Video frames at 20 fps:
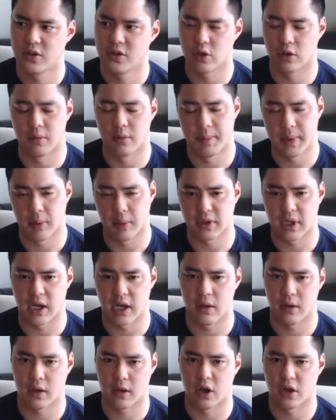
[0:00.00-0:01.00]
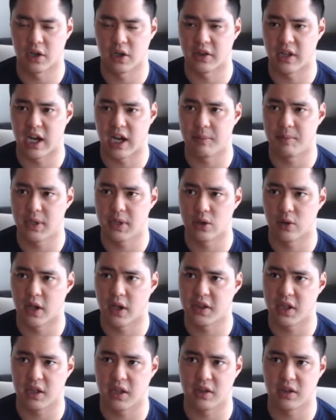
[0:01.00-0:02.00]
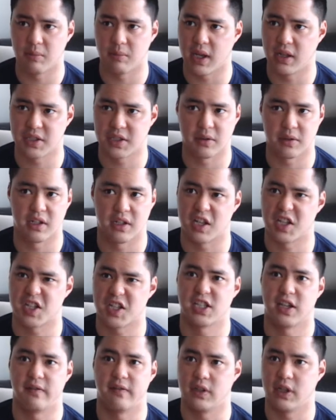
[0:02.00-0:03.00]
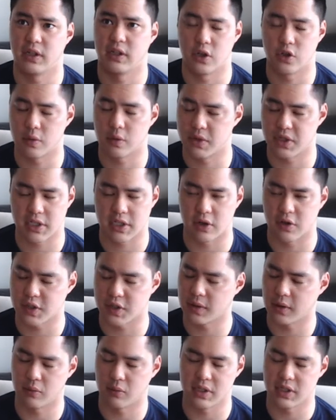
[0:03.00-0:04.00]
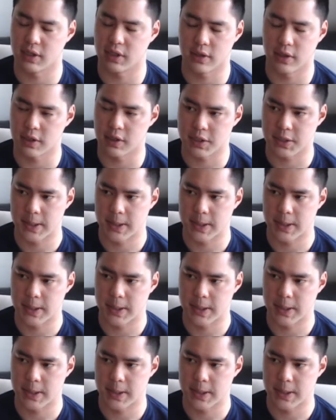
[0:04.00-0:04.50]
So the people that got in the IPO, I think they made something like 1,700% or something ridiculous.